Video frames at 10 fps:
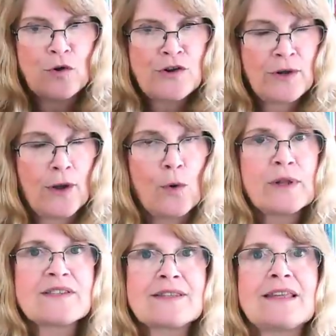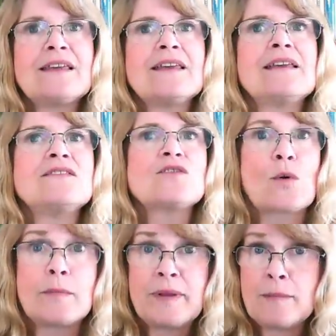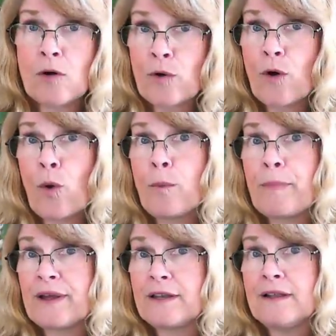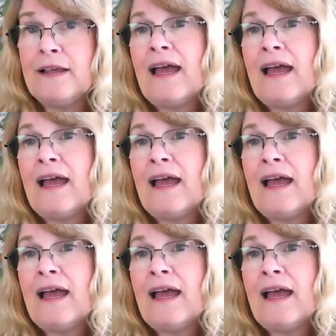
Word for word: notice things or be more open.